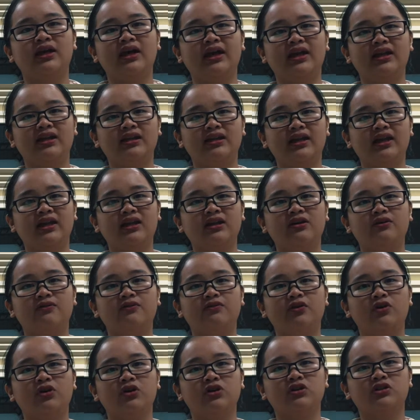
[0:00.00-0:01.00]
and can
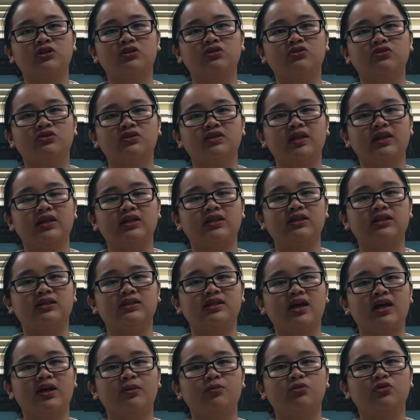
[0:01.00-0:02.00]
afford to take the
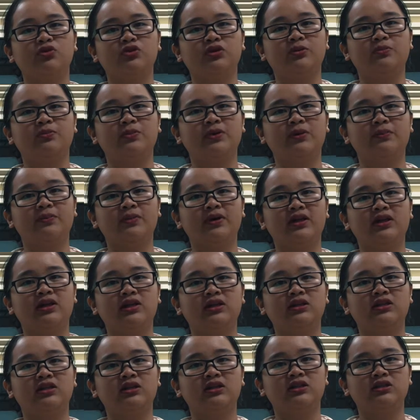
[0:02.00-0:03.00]
time to implement
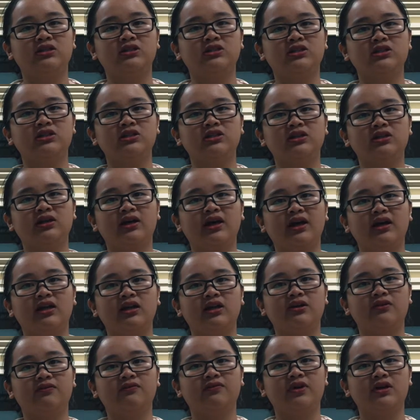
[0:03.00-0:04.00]
intelligent and
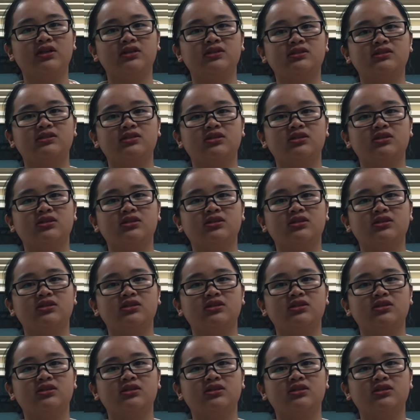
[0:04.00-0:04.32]
advanced